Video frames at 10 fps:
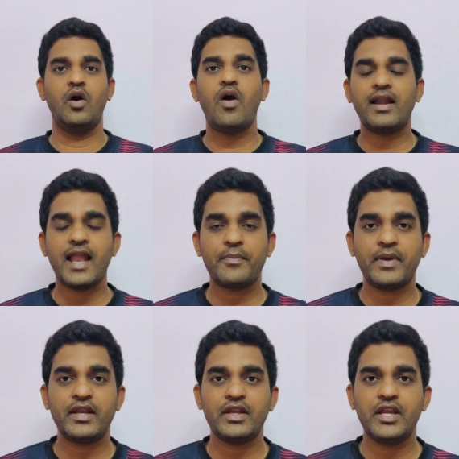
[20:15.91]
Now what will
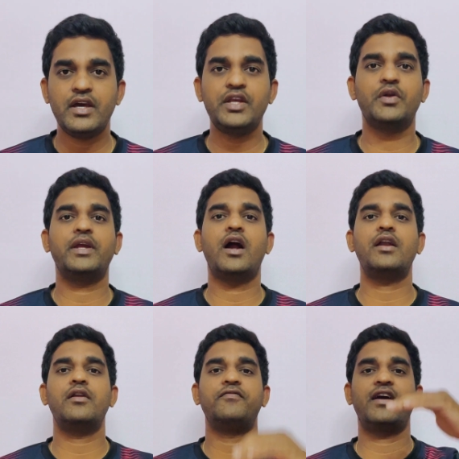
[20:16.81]
happen here? You
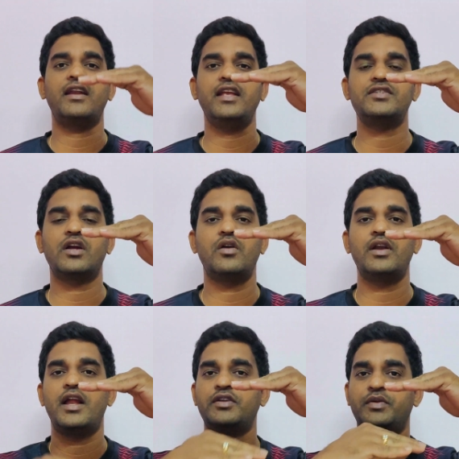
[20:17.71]
recorded furniture
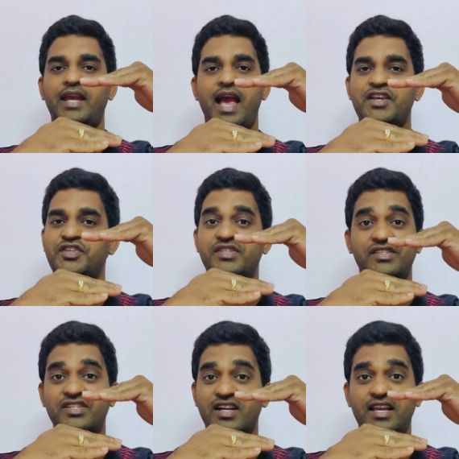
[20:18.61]
account data to cash is
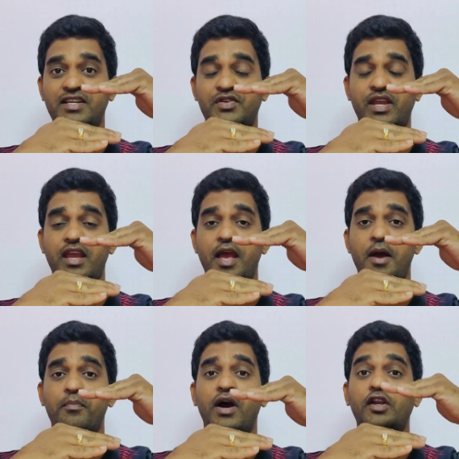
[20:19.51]
a journal entry,
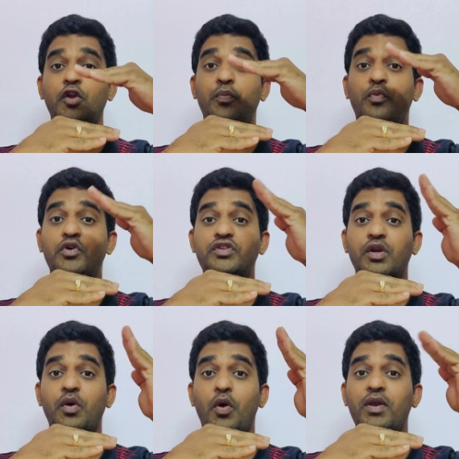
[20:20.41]
but you
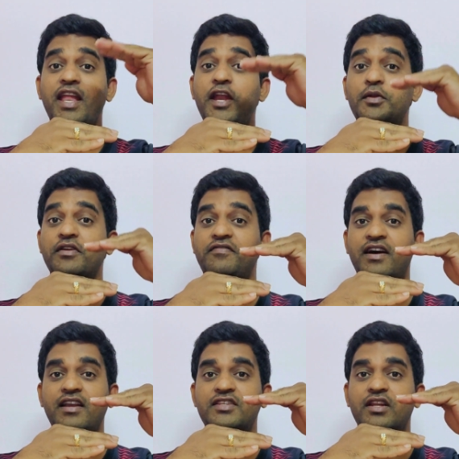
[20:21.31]
posted only into the
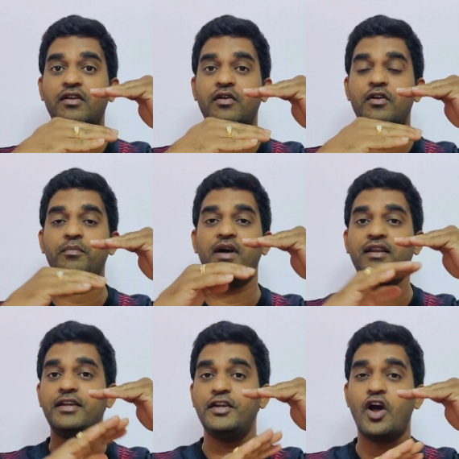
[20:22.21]
furniture account
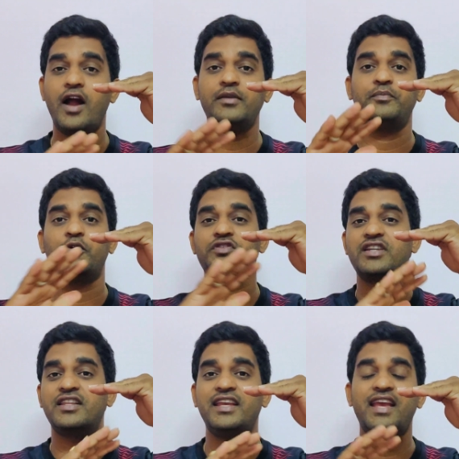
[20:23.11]
but not
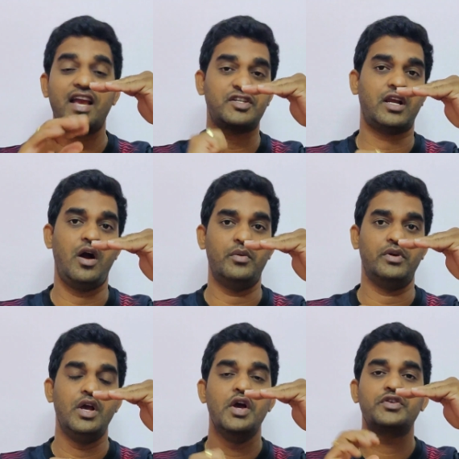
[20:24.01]
posted the cash
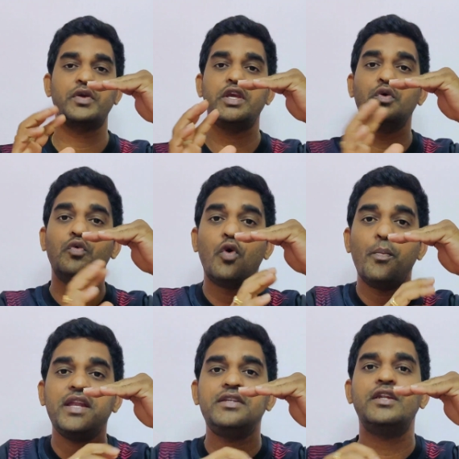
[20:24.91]
account. So you
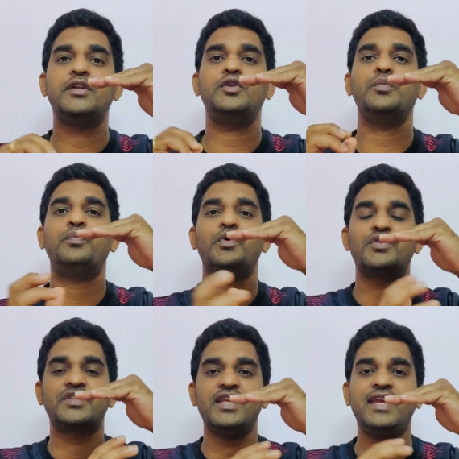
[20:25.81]
omitted to
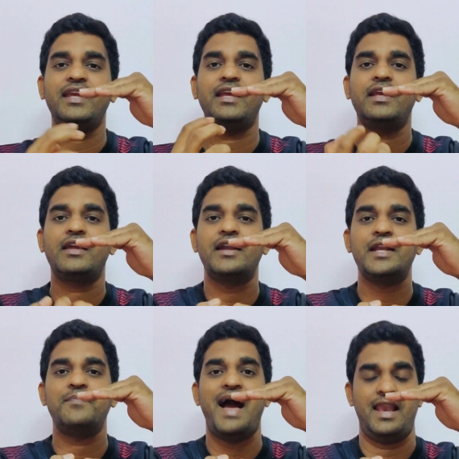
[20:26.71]
post the
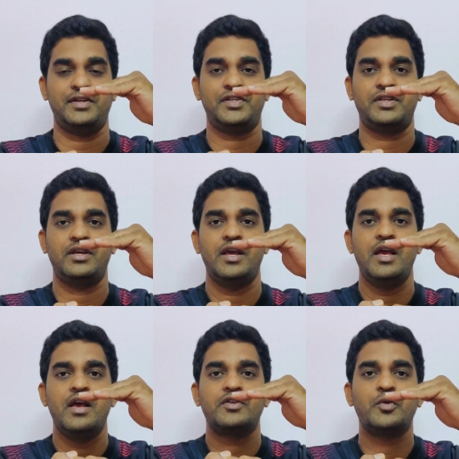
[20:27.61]
credit balance.
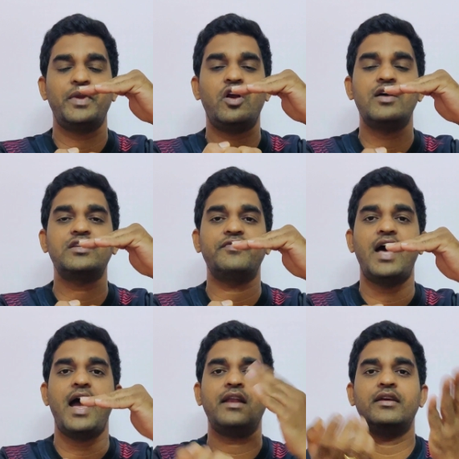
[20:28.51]
So because of
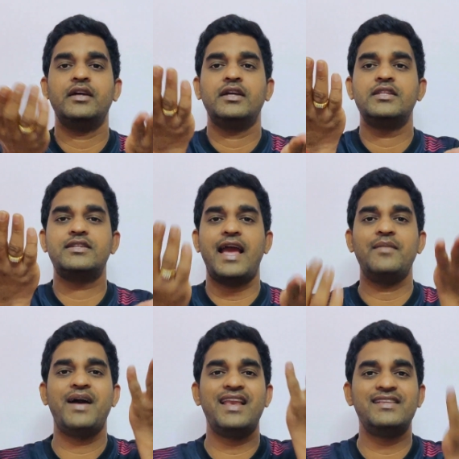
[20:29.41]
that, the
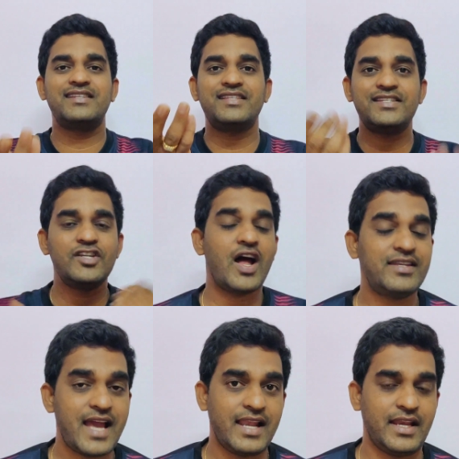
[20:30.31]
trial balance is
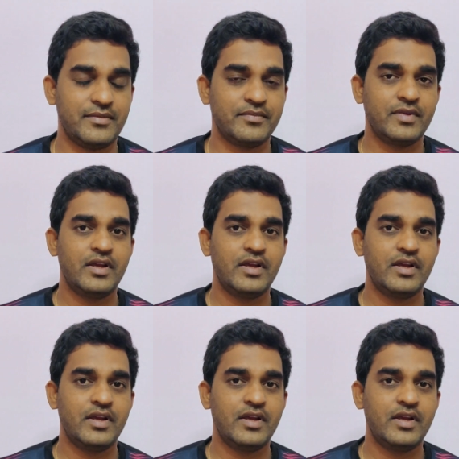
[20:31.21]
not tallied.